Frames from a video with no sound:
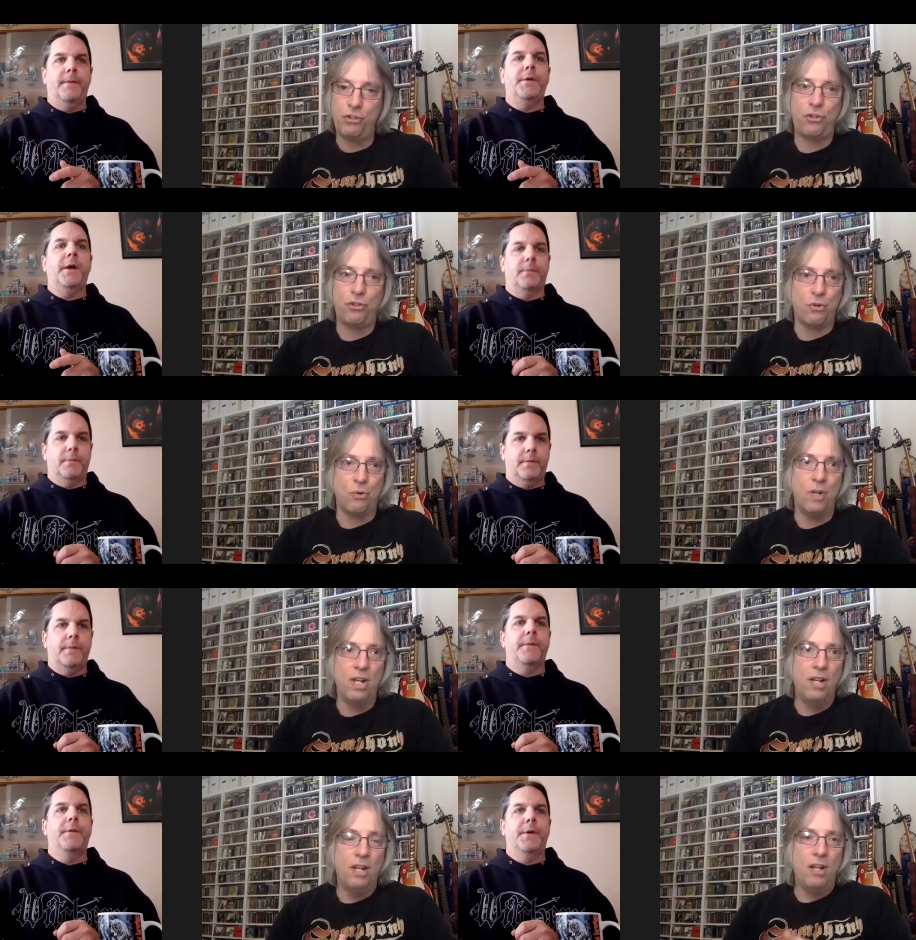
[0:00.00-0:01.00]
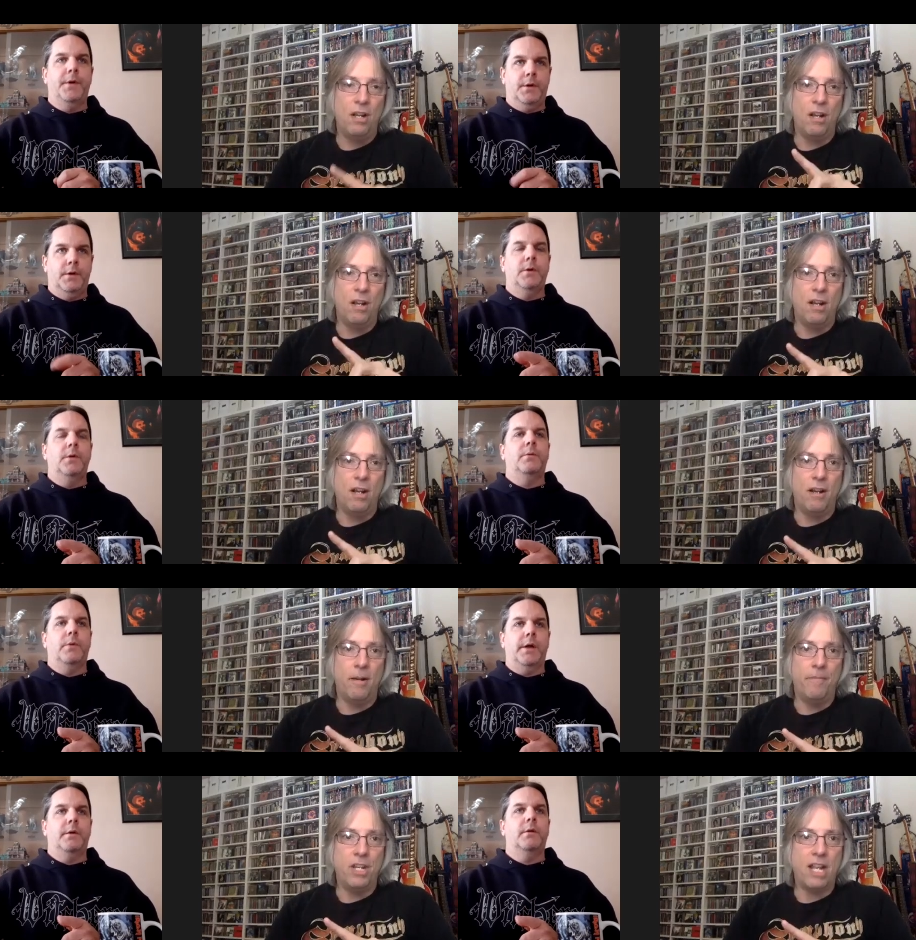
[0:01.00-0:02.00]
Speaker 1: two.
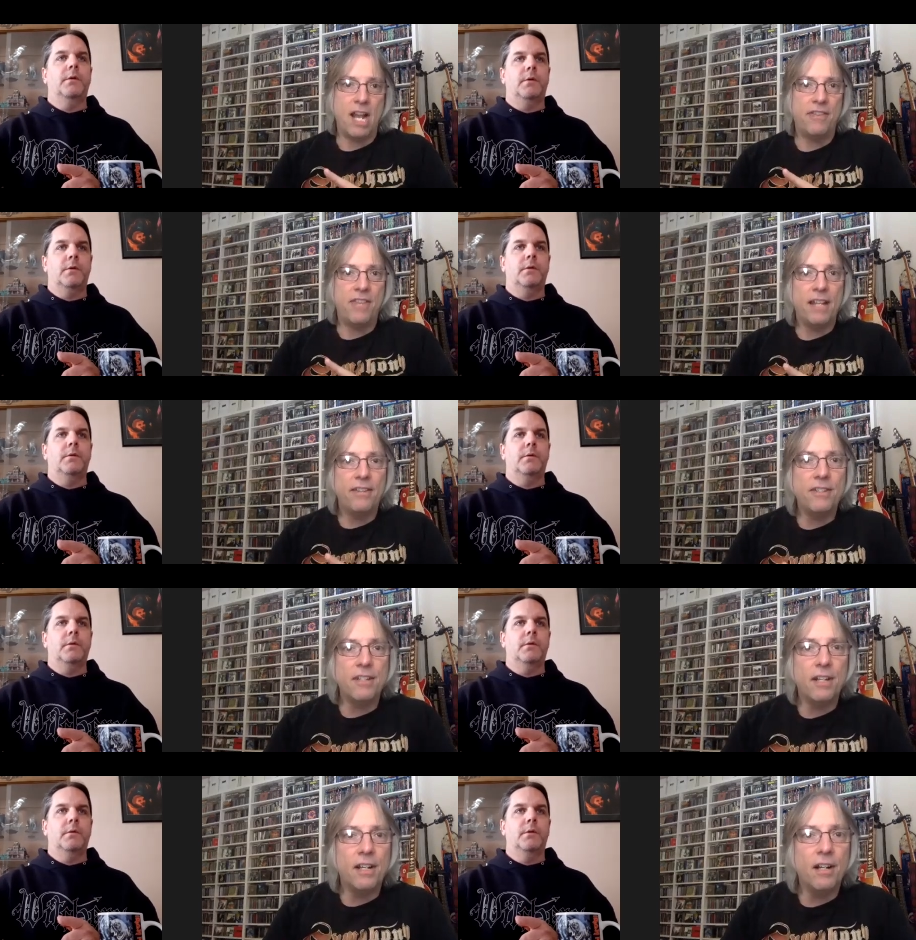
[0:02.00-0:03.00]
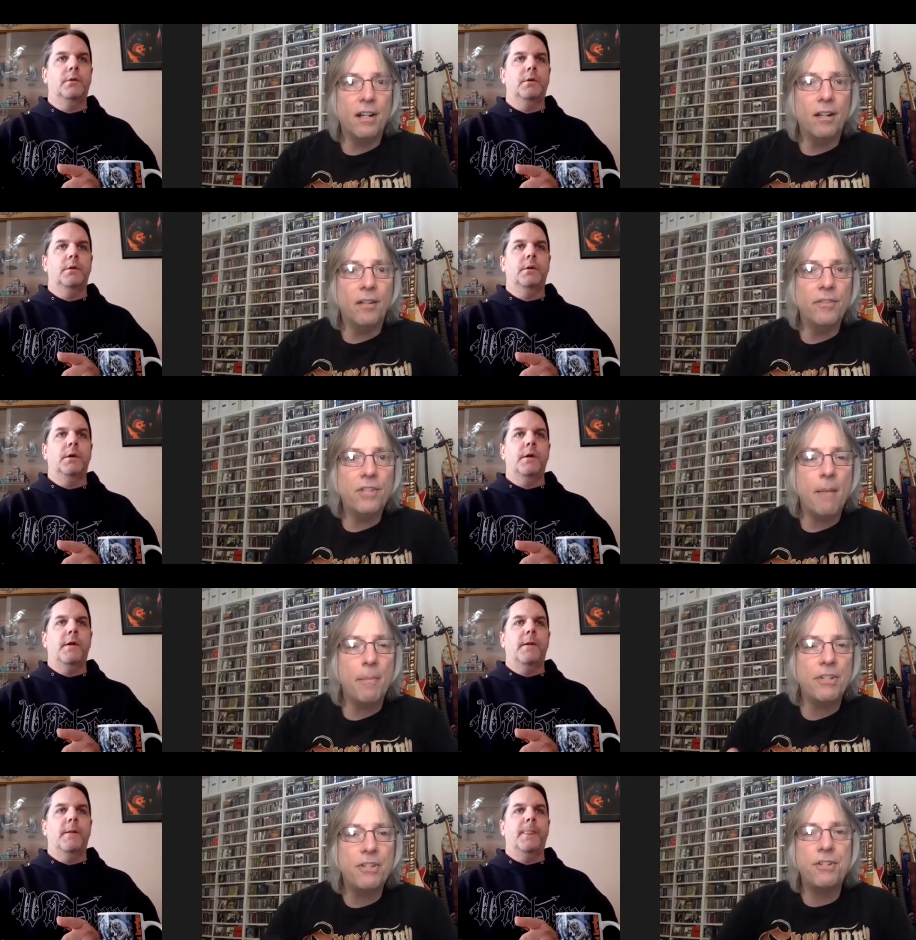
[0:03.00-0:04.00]
Um, right. You got that uh,
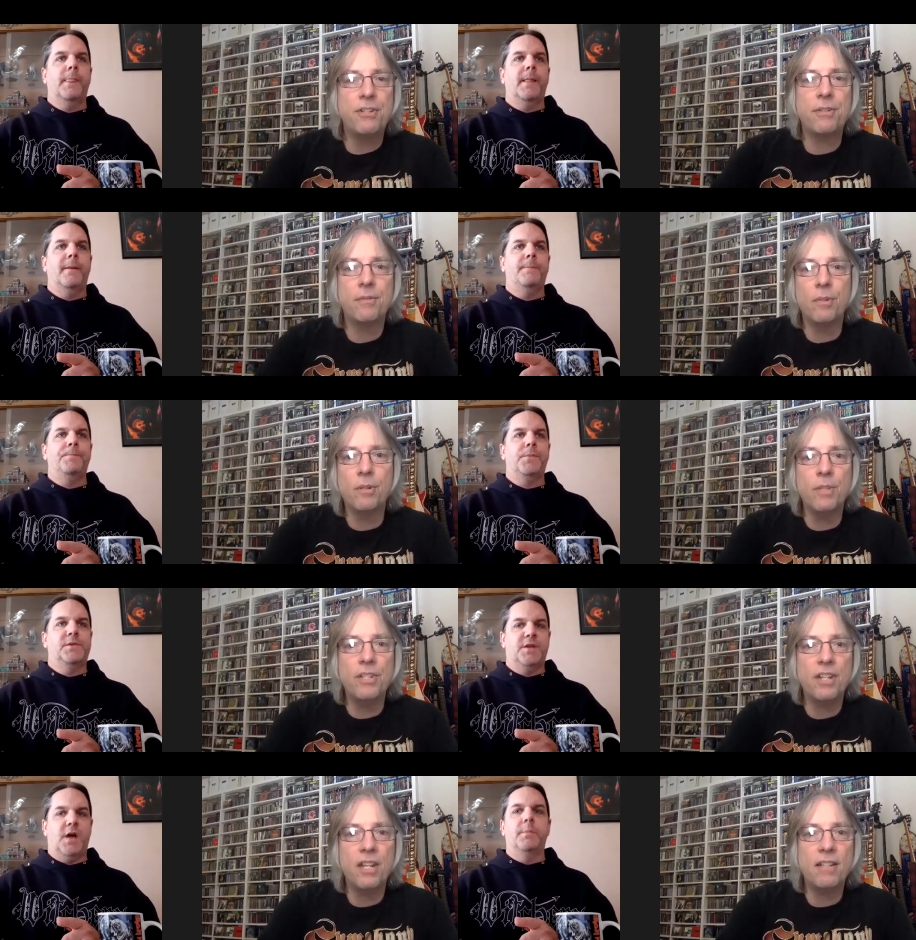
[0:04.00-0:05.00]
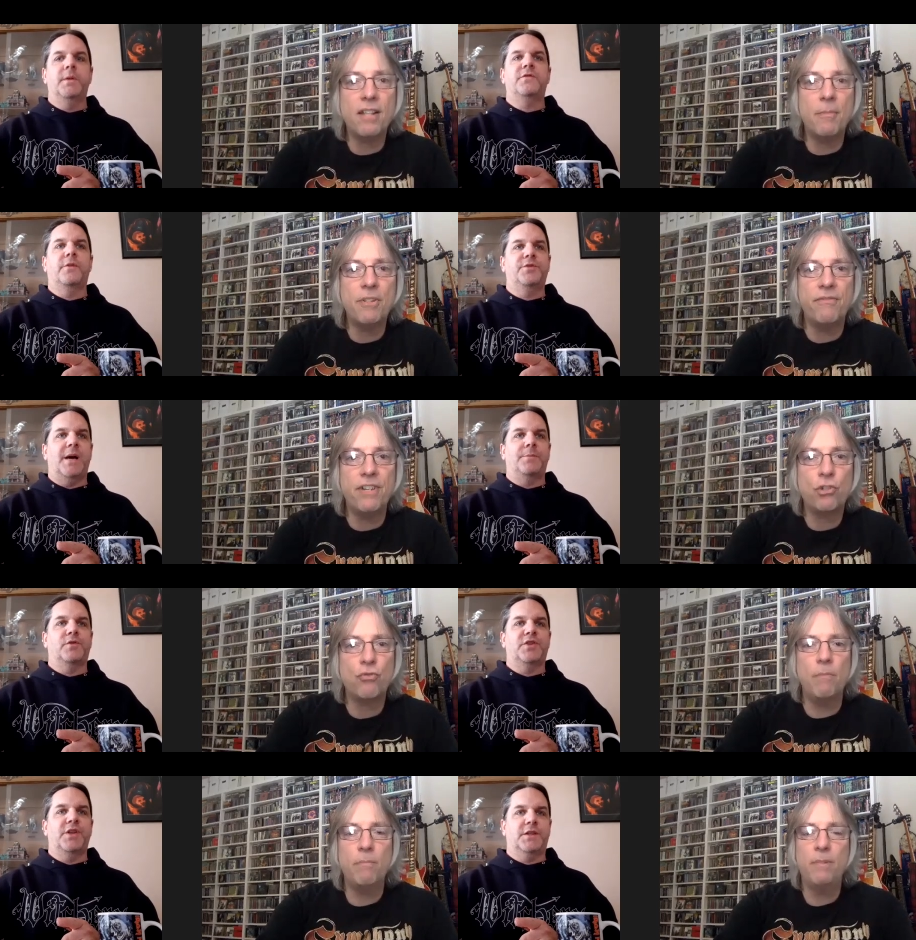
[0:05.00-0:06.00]
Thomas. What did we say? Thomas, Thomas
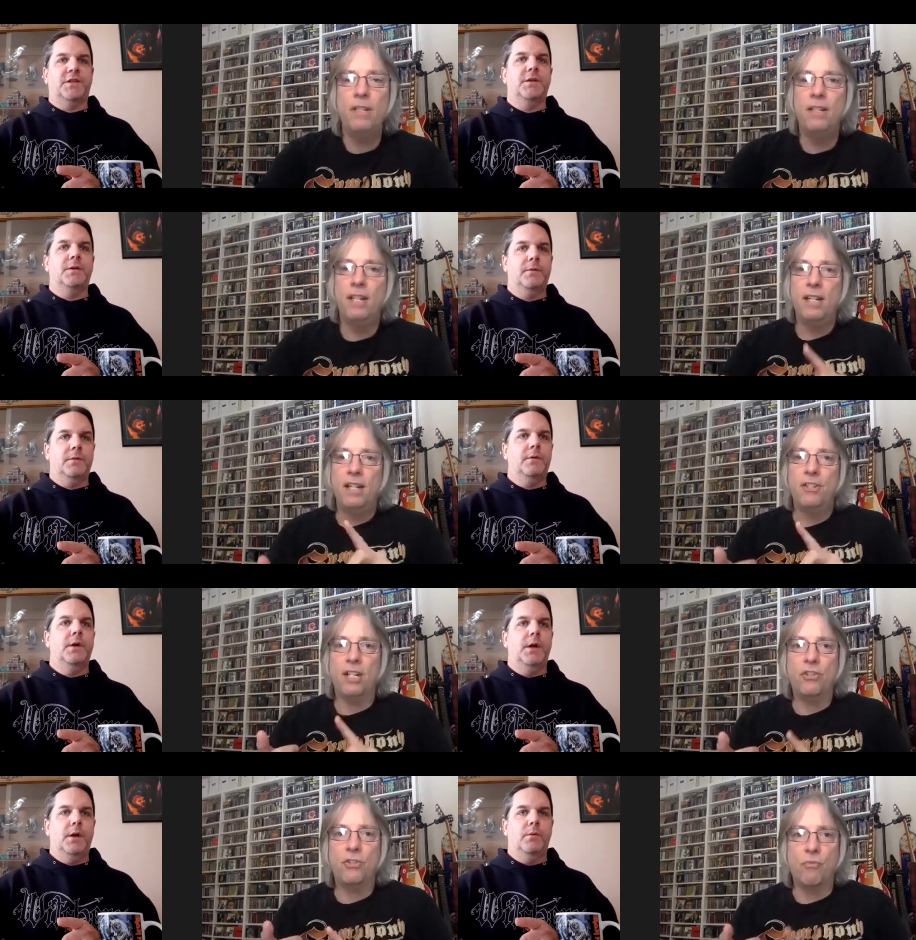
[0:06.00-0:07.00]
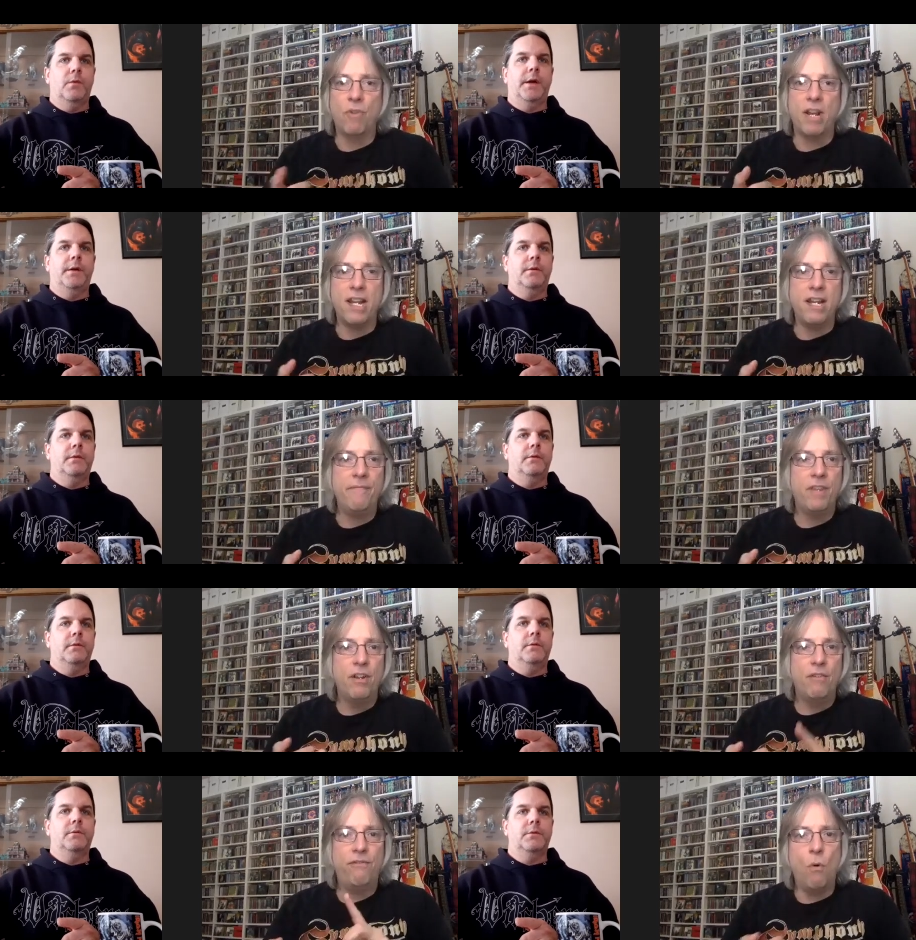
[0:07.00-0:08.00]
Six. So that's three. Right.
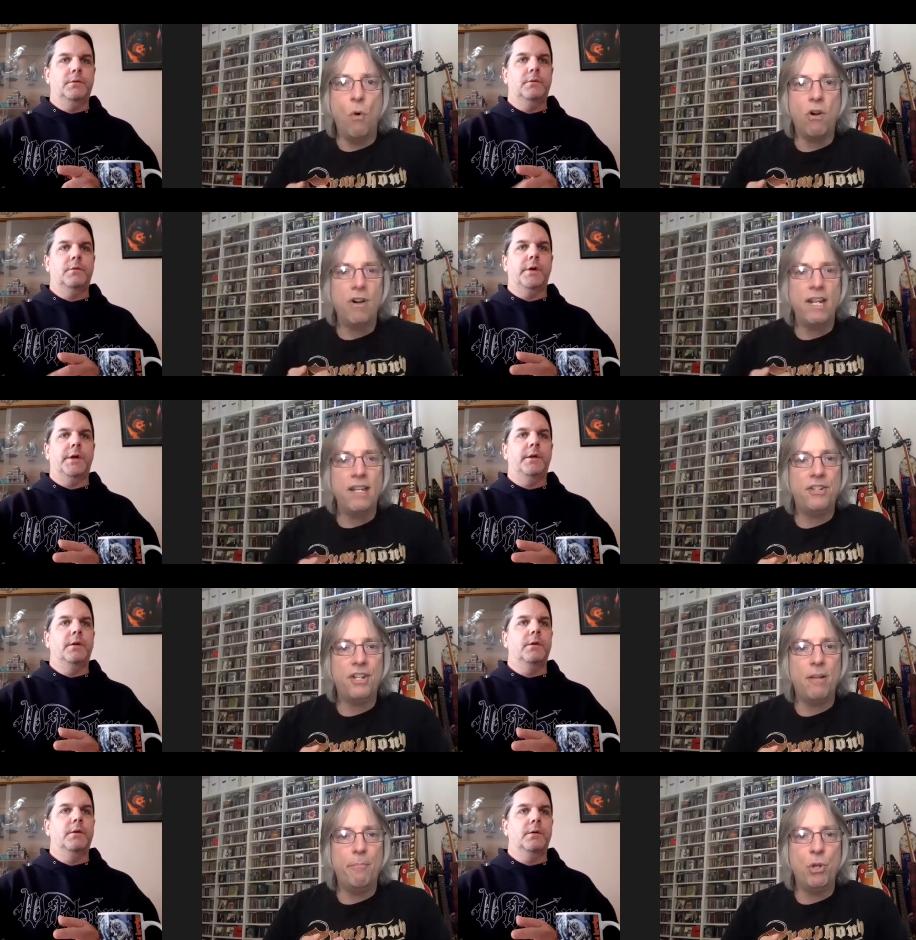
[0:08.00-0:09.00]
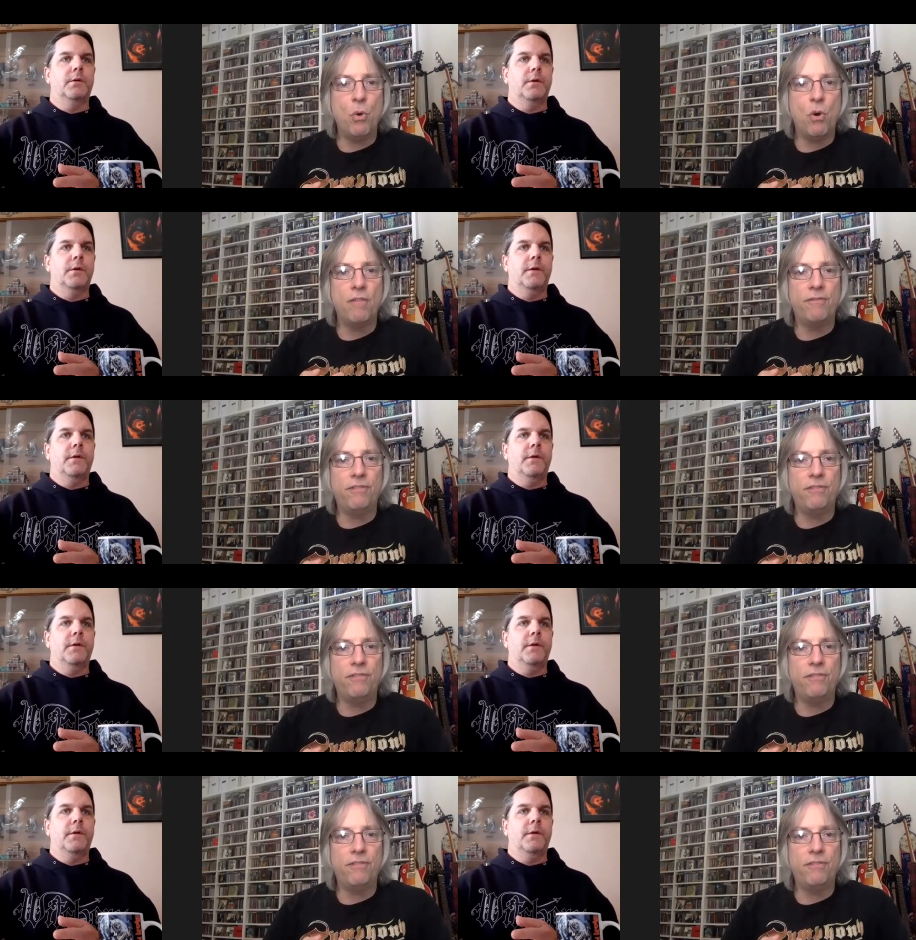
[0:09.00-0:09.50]
Four right. is uh, Bjorn